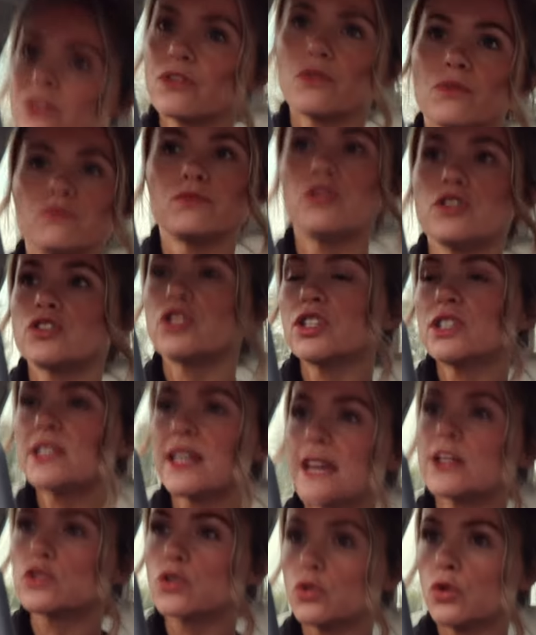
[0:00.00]
or there's just
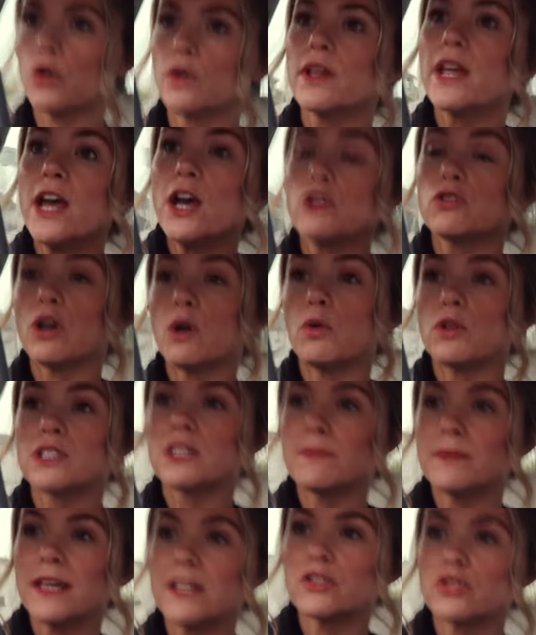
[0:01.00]
things going on. So I want
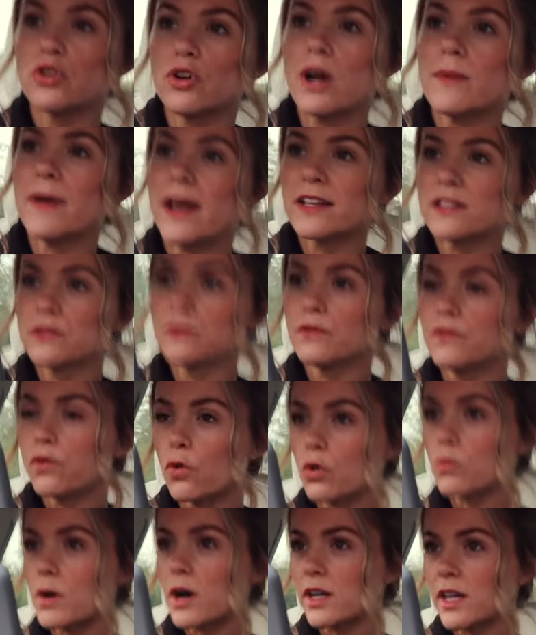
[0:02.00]
to make sure I'm hitting
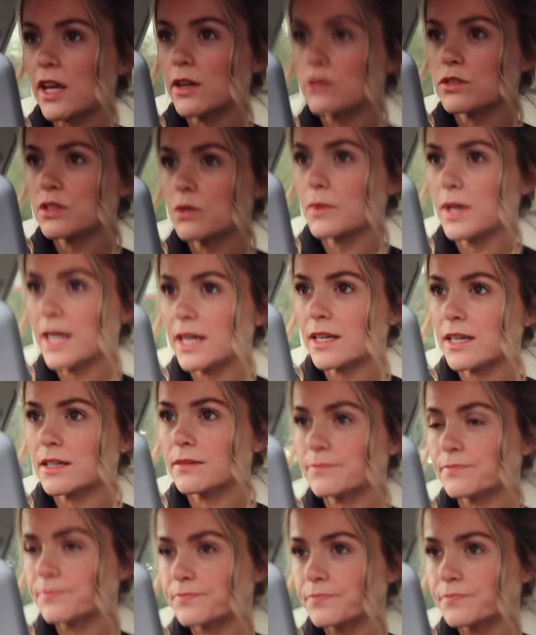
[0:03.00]
4 workouts a week.